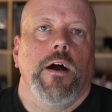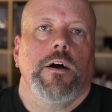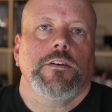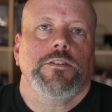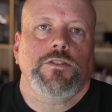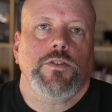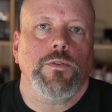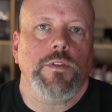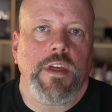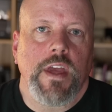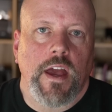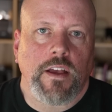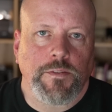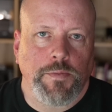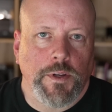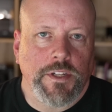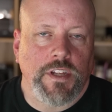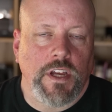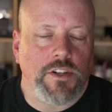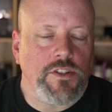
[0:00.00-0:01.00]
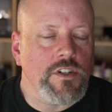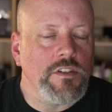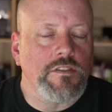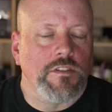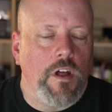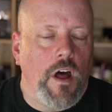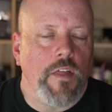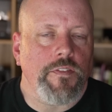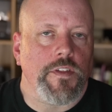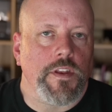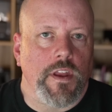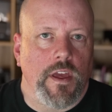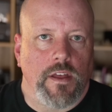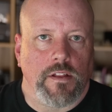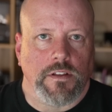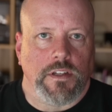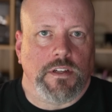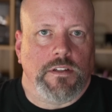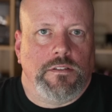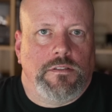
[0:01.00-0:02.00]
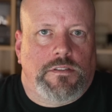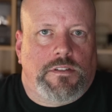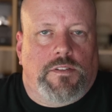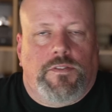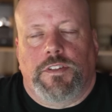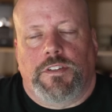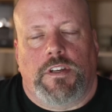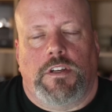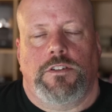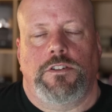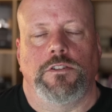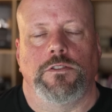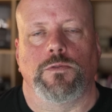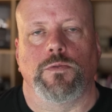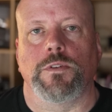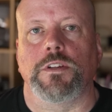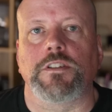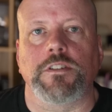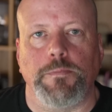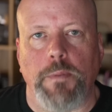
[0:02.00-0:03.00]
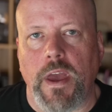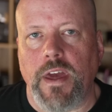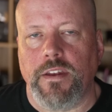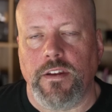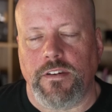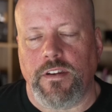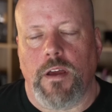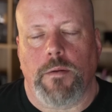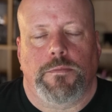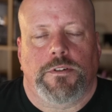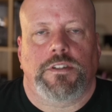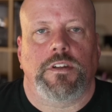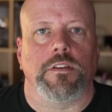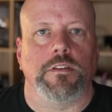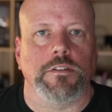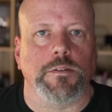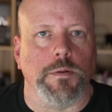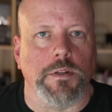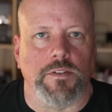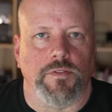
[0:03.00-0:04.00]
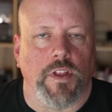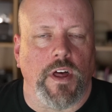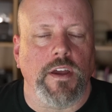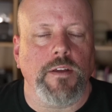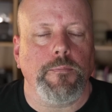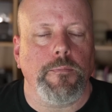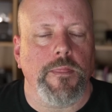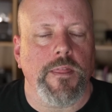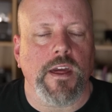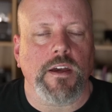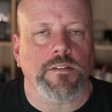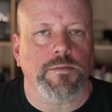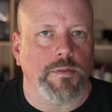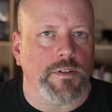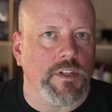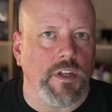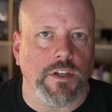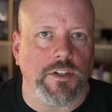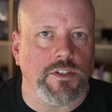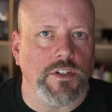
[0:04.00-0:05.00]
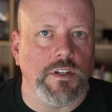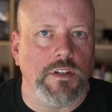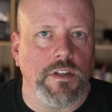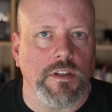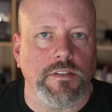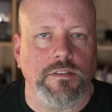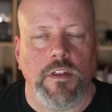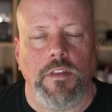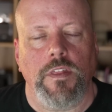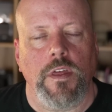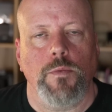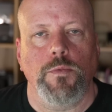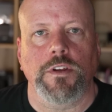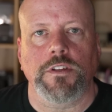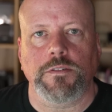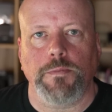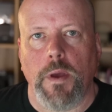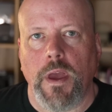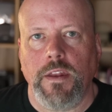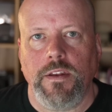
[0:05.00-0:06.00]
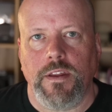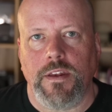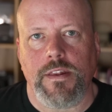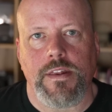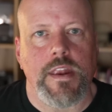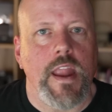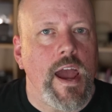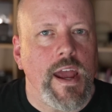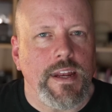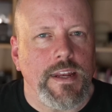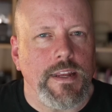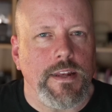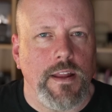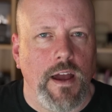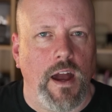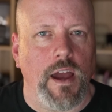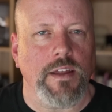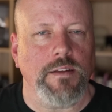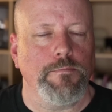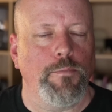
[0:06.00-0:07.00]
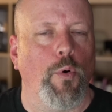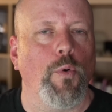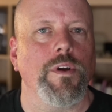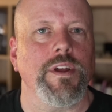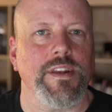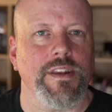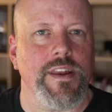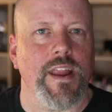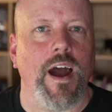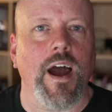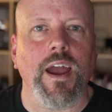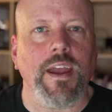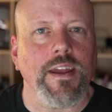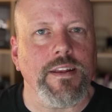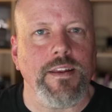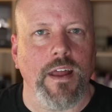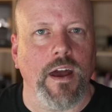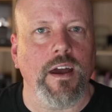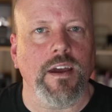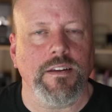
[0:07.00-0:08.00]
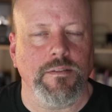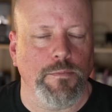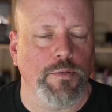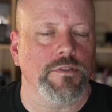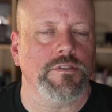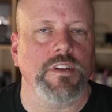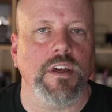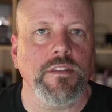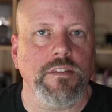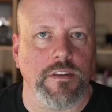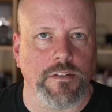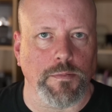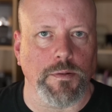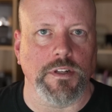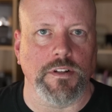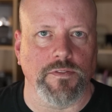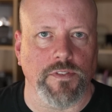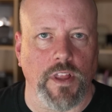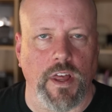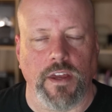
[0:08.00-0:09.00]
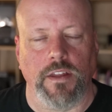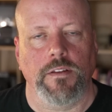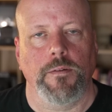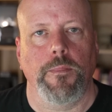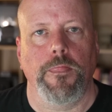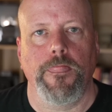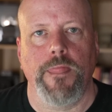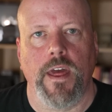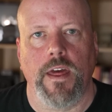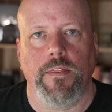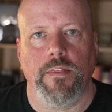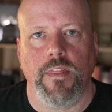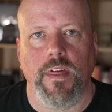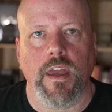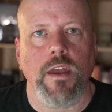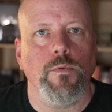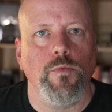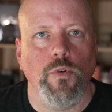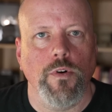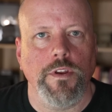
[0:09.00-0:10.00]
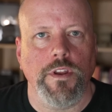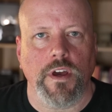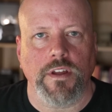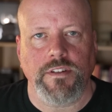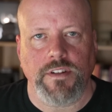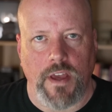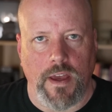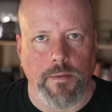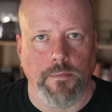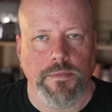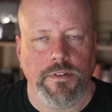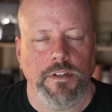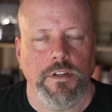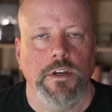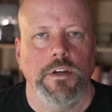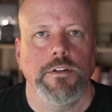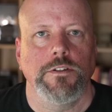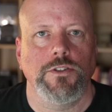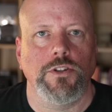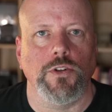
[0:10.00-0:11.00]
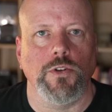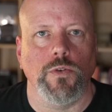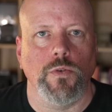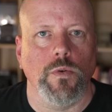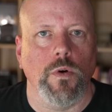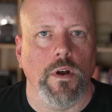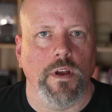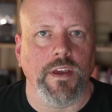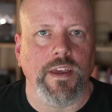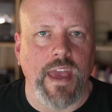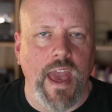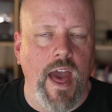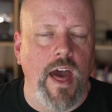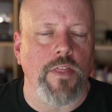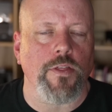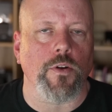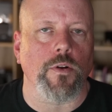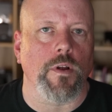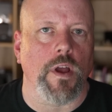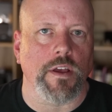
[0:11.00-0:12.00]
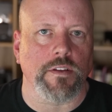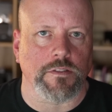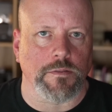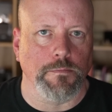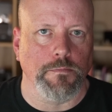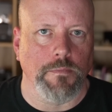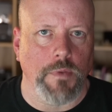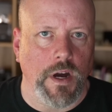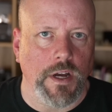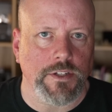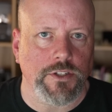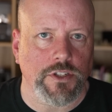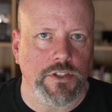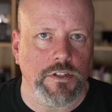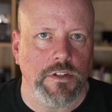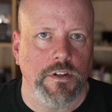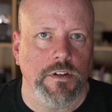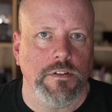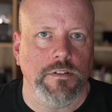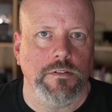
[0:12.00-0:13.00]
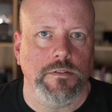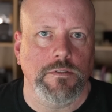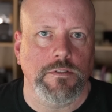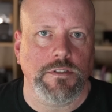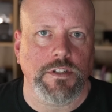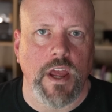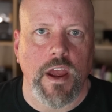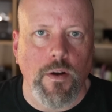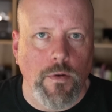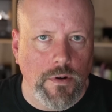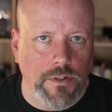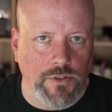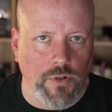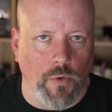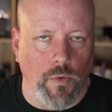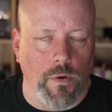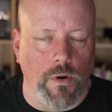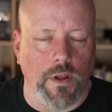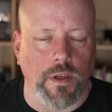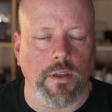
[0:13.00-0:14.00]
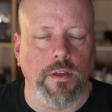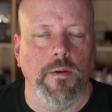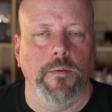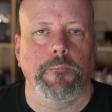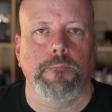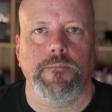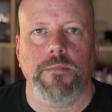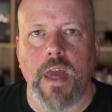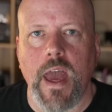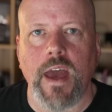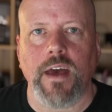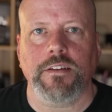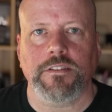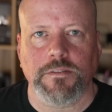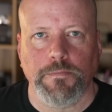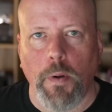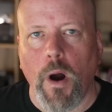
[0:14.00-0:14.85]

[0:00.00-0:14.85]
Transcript: So the expectation is not that alien civilizations would expand at 10% the speed of light. The expectation is that they would expand at 99.99% the speed of light, that they would attempt to gather as much territory as